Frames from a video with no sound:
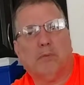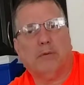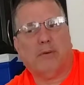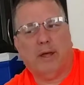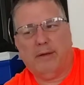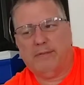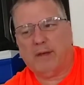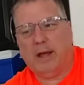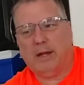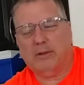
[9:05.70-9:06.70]
If I've
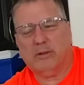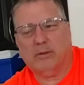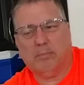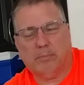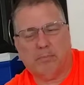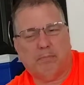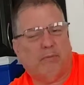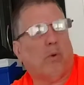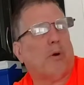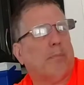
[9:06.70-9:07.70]
got
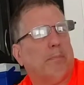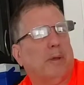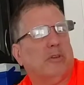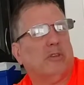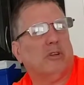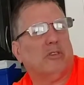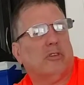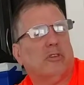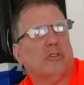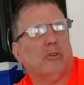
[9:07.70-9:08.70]
4
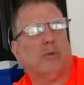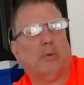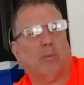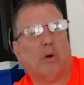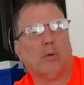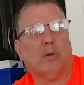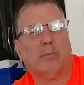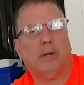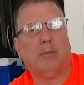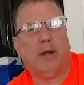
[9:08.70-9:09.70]
businesses doing work
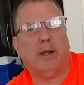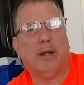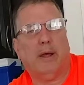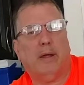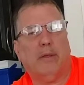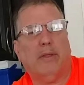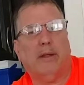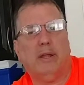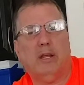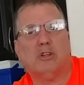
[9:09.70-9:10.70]
with me right now,
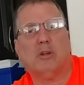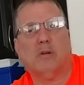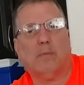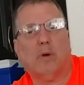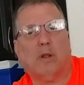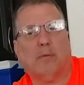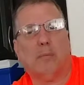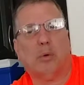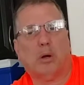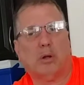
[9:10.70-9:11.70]
then each one of
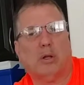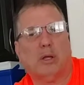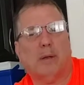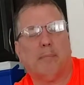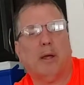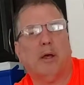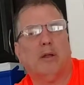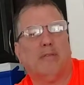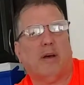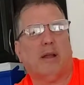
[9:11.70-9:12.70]
them are going to get my
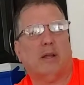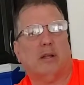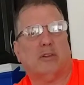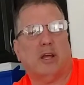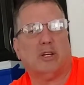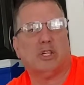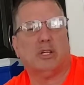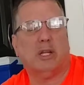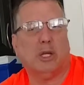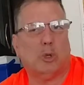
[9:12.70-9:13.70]
undivided
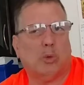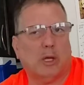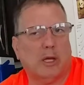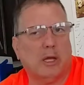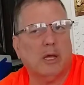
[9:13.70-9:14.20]
attention equally.